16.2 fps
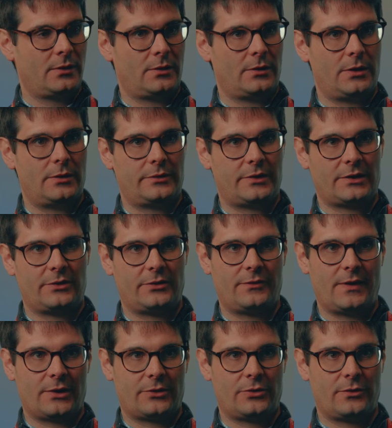low
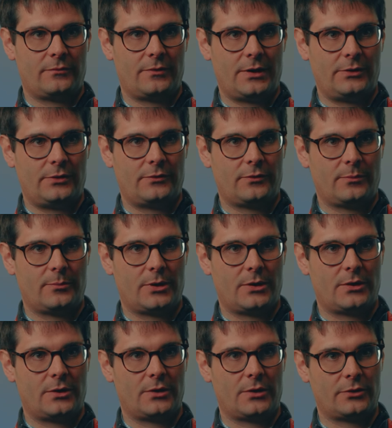satisfaction rates from
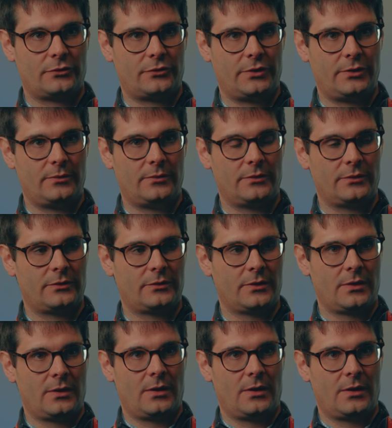our students,